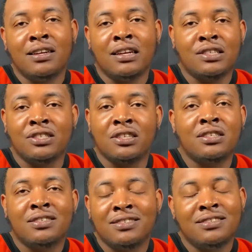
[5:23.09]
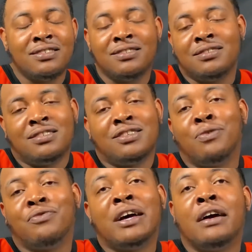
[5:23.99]
There's no
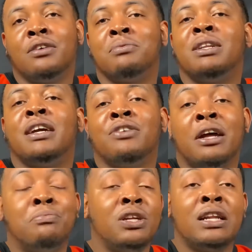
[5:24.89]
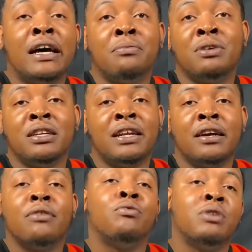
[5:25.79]
value in that. You got to put a lot of money down
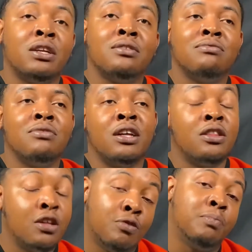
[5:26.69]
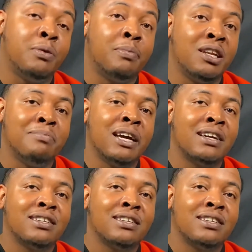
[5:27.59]
to win a little bit of money back.